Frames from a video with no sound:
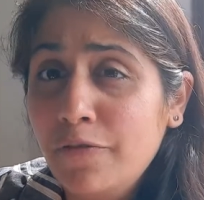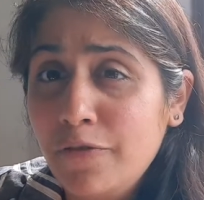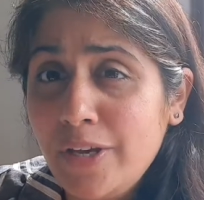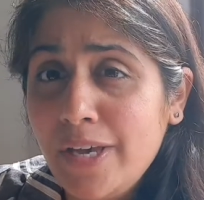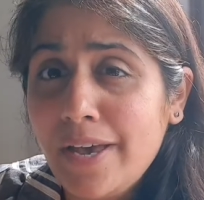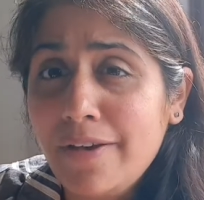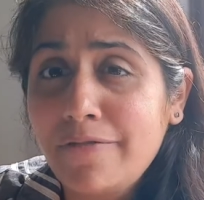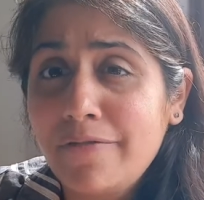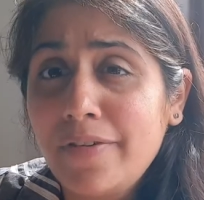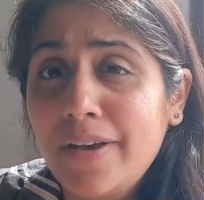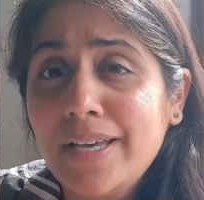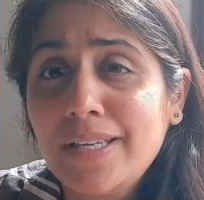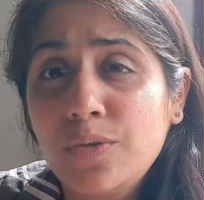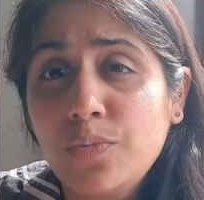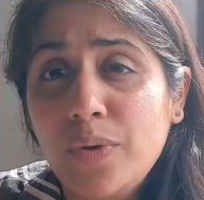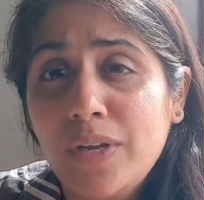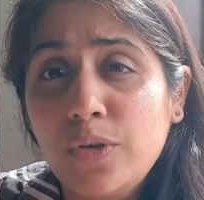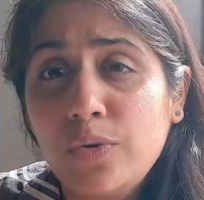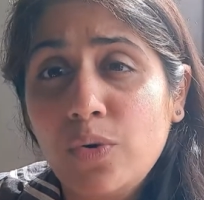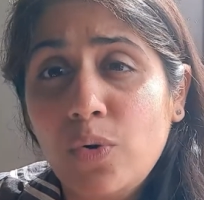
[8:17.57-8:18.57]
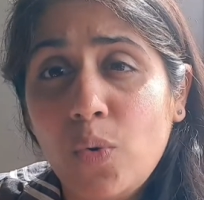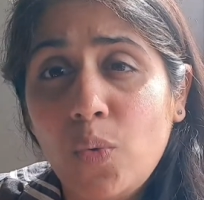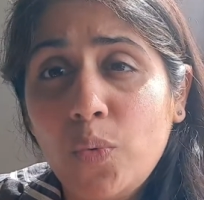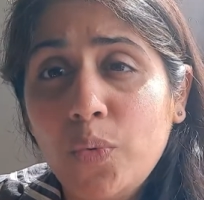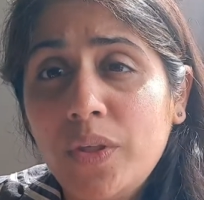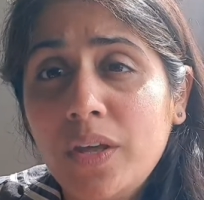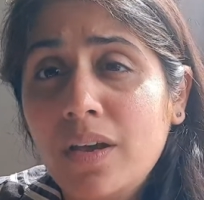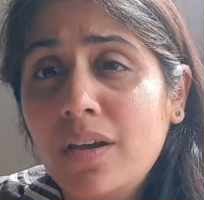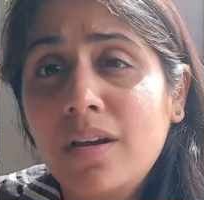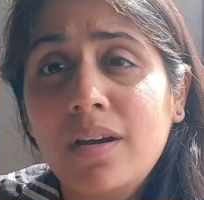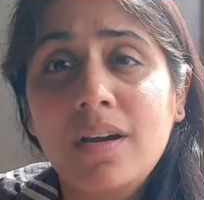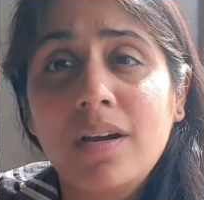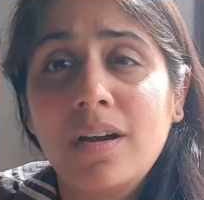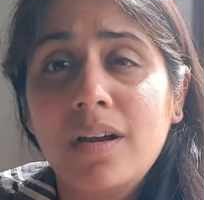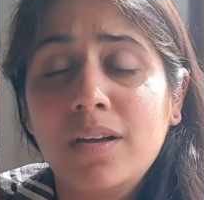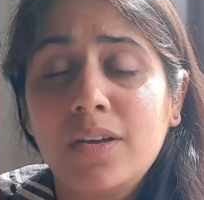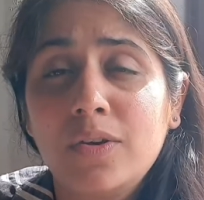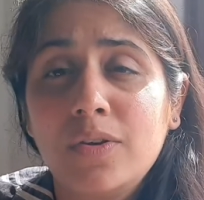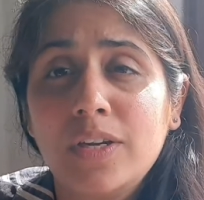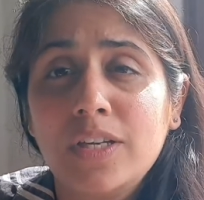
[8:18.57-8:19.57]
VFS. When you go
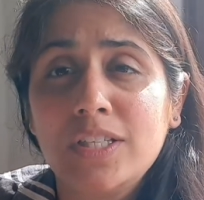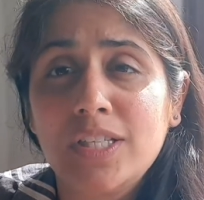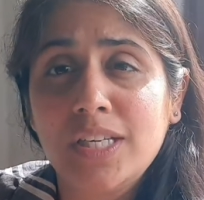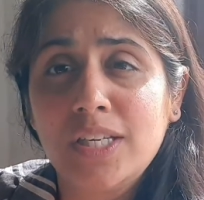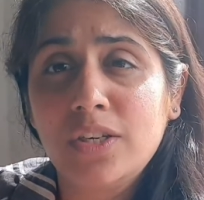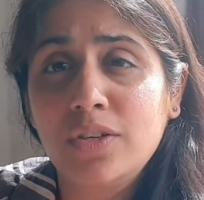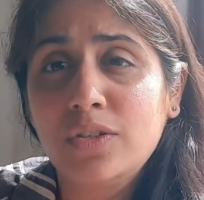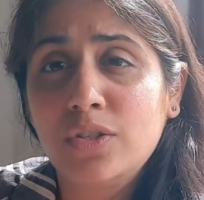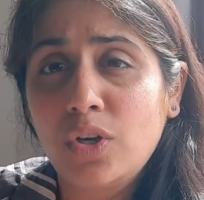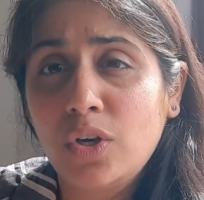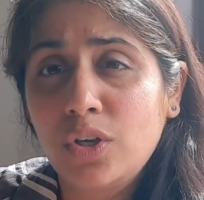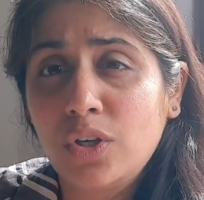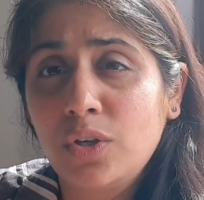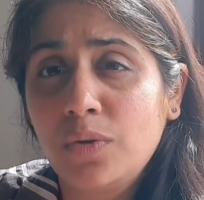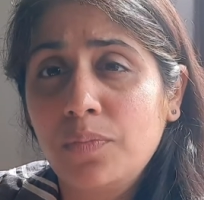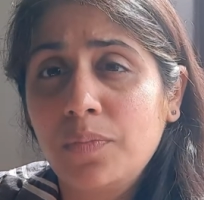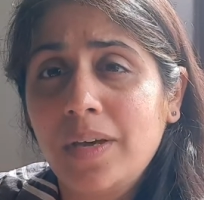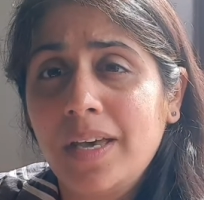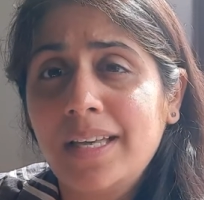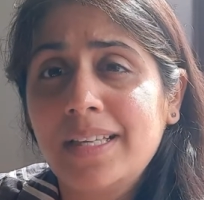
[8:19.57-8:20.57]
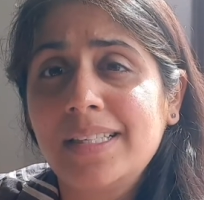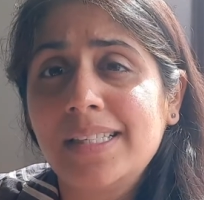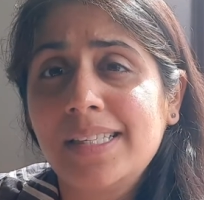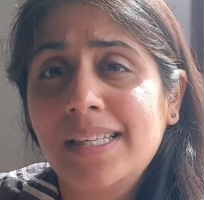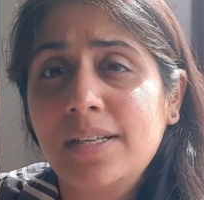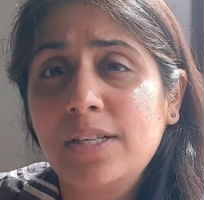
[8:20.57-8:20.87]
there, you can take your documents,